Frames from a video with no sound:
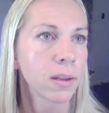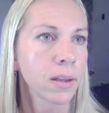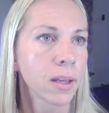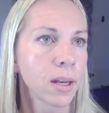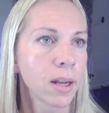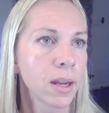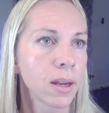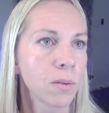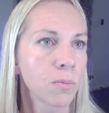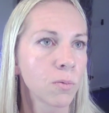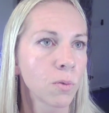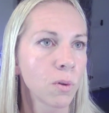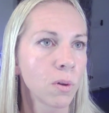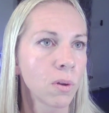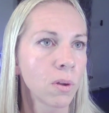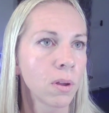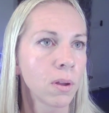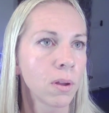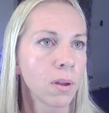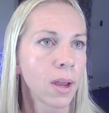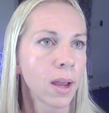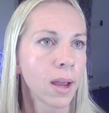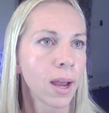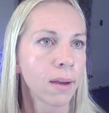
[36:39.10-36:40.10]
Can I
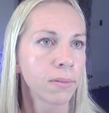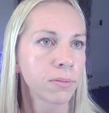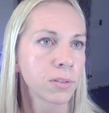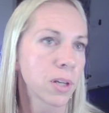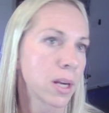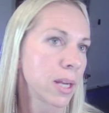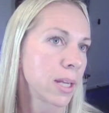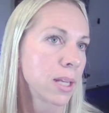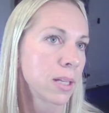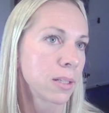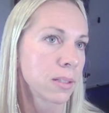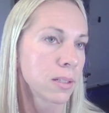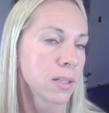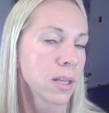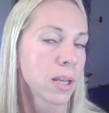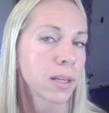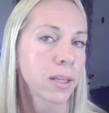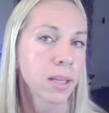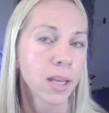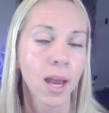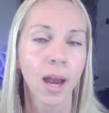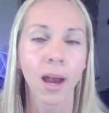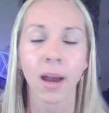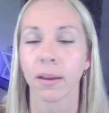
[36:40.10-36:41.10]
enroll after I get
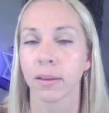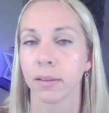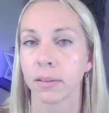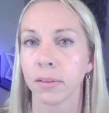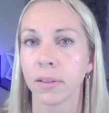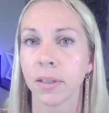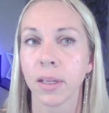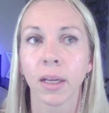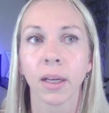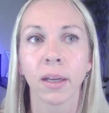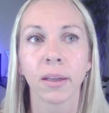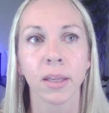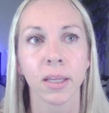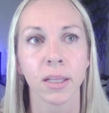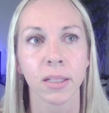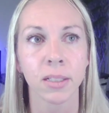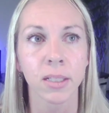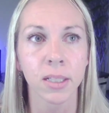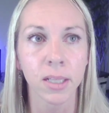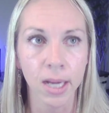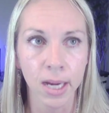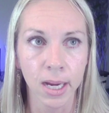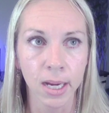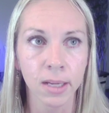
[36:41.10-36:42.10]
sick? Yeah. In
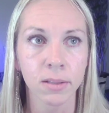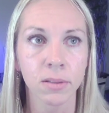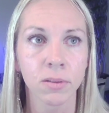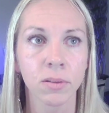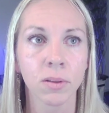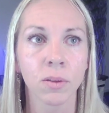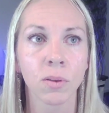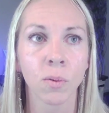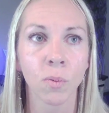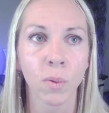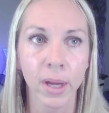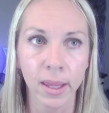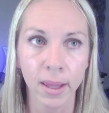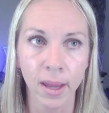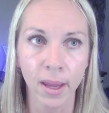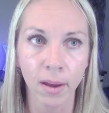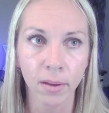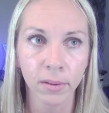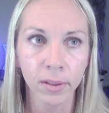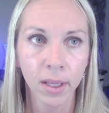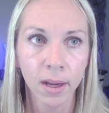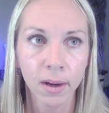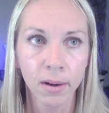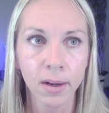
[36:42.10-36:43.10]
today's, the way
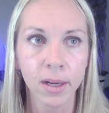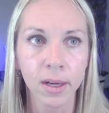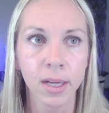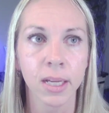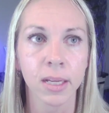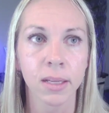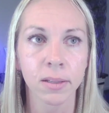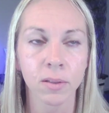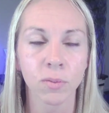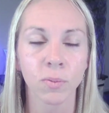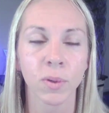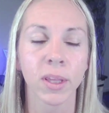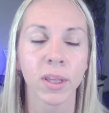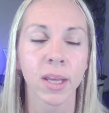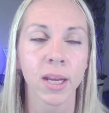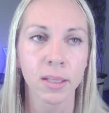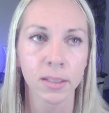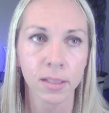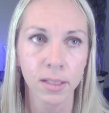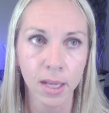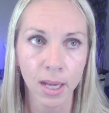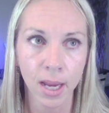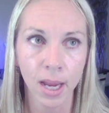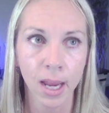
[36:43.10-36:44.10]
healthcare is with
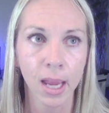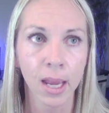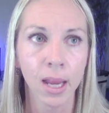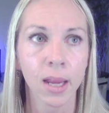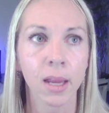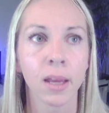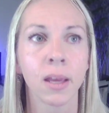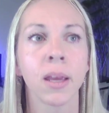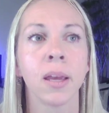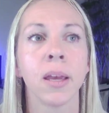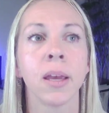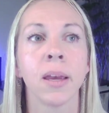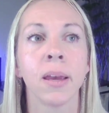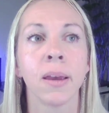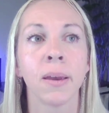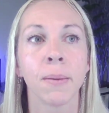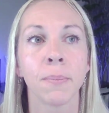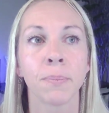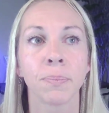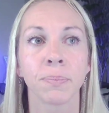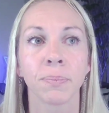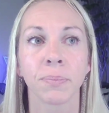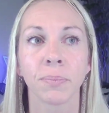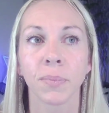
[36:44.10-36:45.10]
ACA,
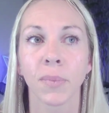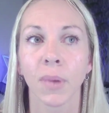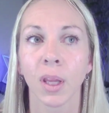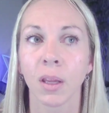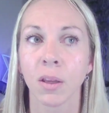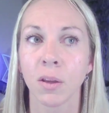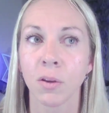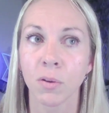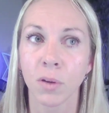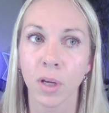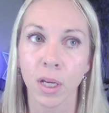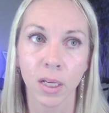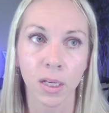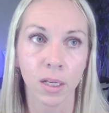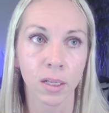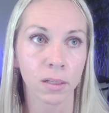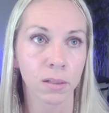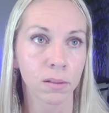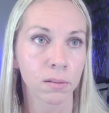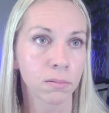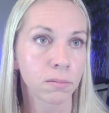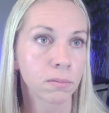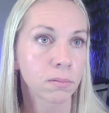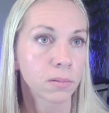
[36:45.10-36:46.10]
you
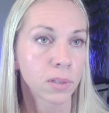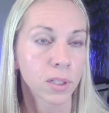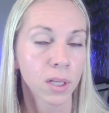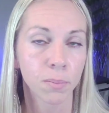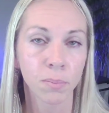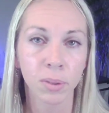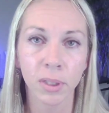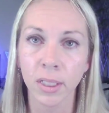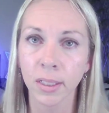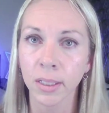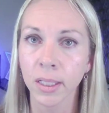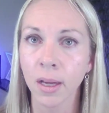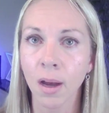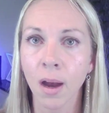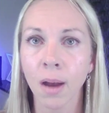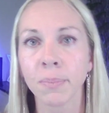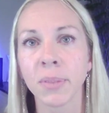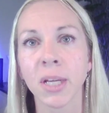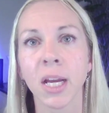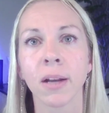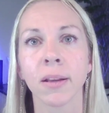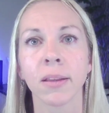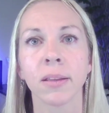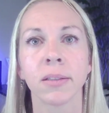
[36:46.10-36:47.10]
can completely
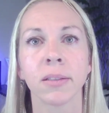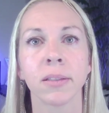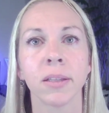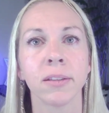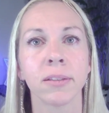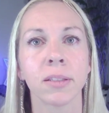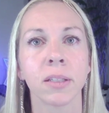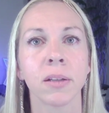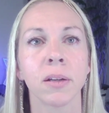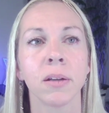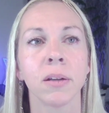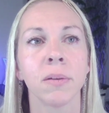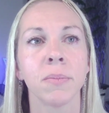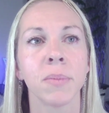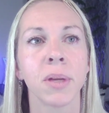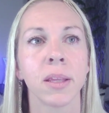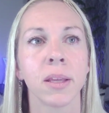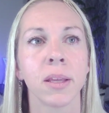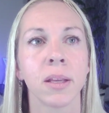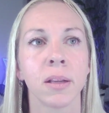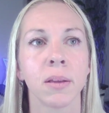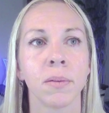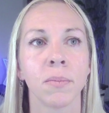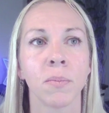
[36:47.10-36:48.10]
opt out of the system, and
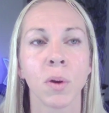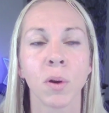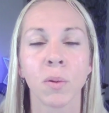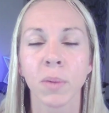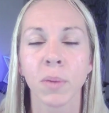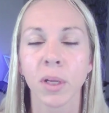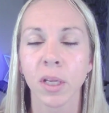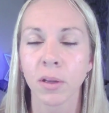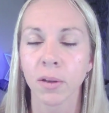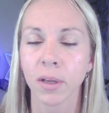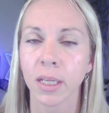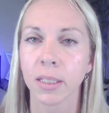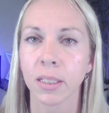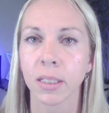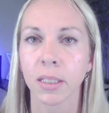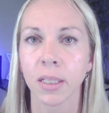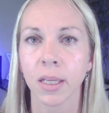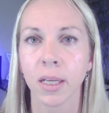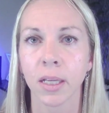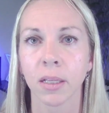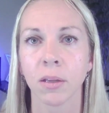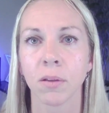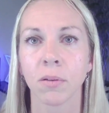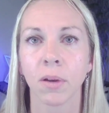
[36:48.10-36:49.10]
then the moment you get
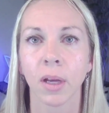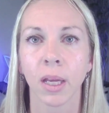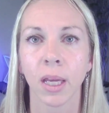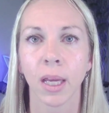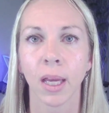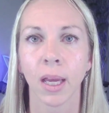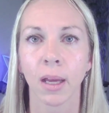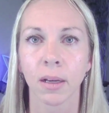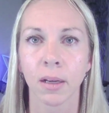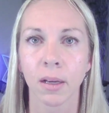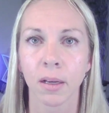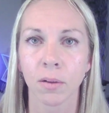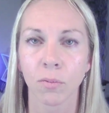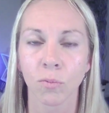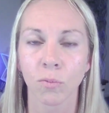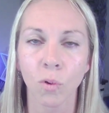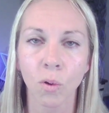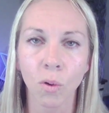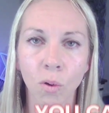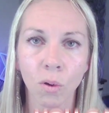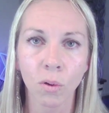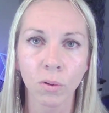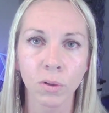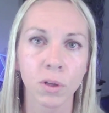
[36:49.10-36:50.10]
sick, you can
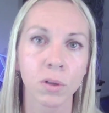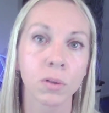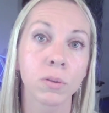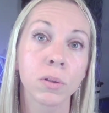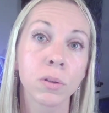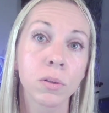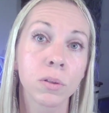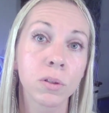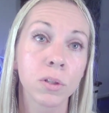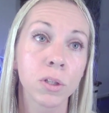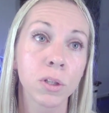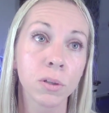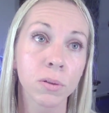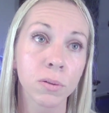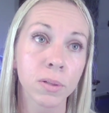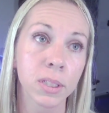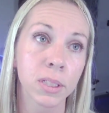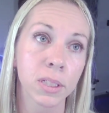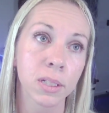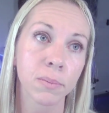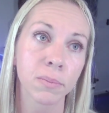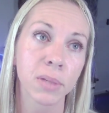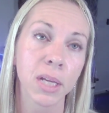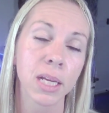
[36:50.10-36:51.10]
enroll. You do,
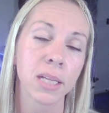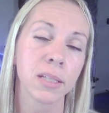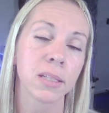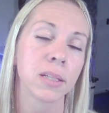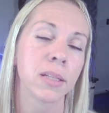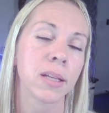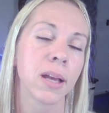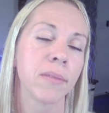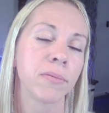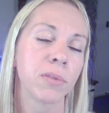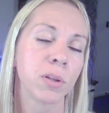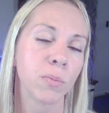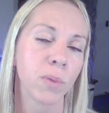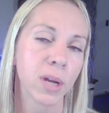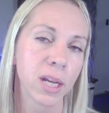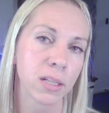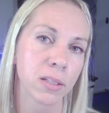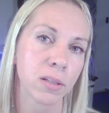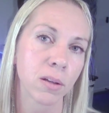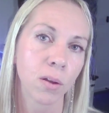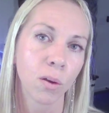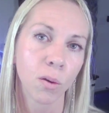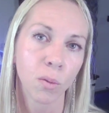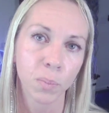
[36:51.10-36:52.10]
in some cases, have to
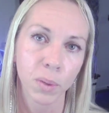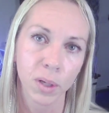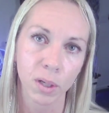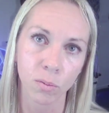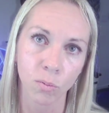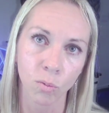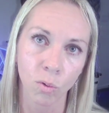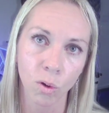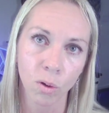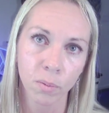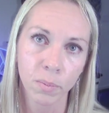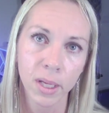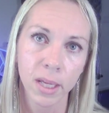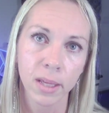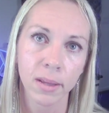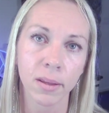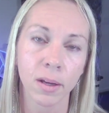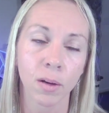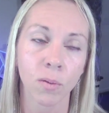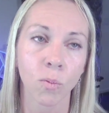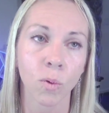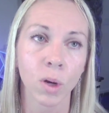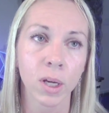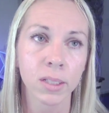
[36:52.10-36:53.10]
wait till open enrollment.
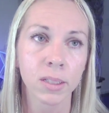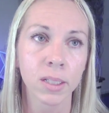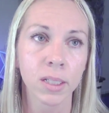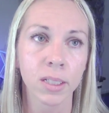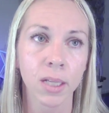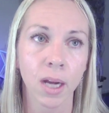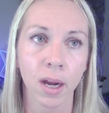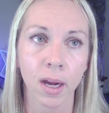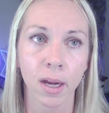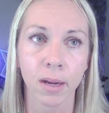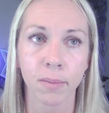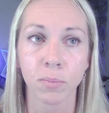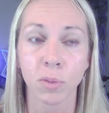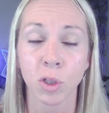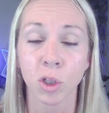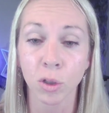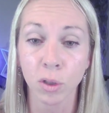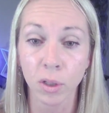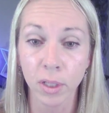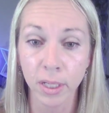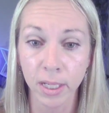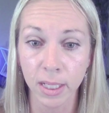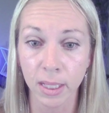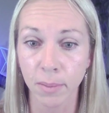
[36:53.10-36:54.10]
There was a time
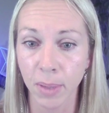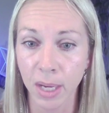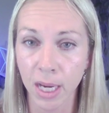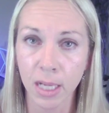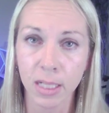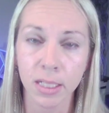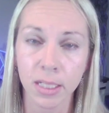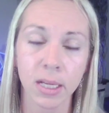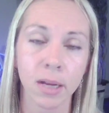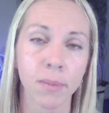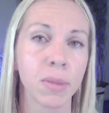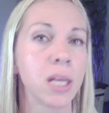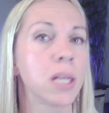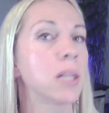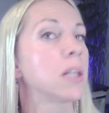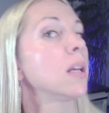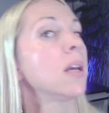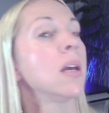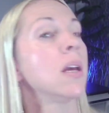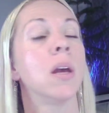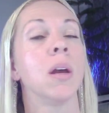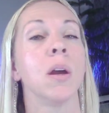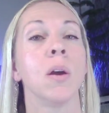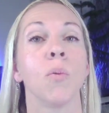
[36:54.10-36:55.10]
during the
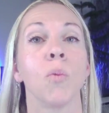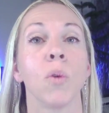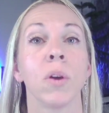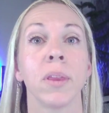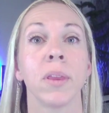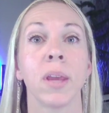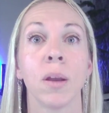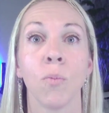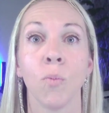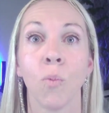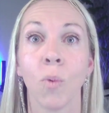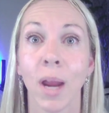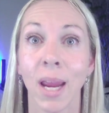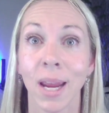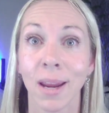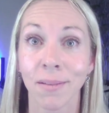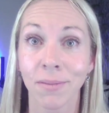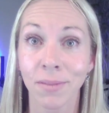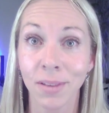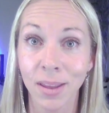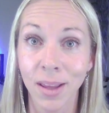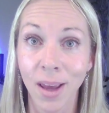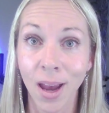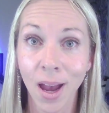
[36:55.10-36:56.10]
pandemic where they
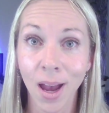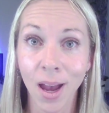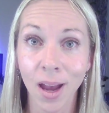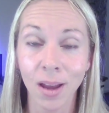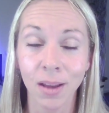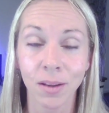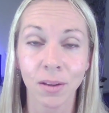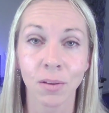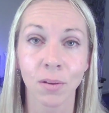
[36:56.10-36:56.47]
waived that.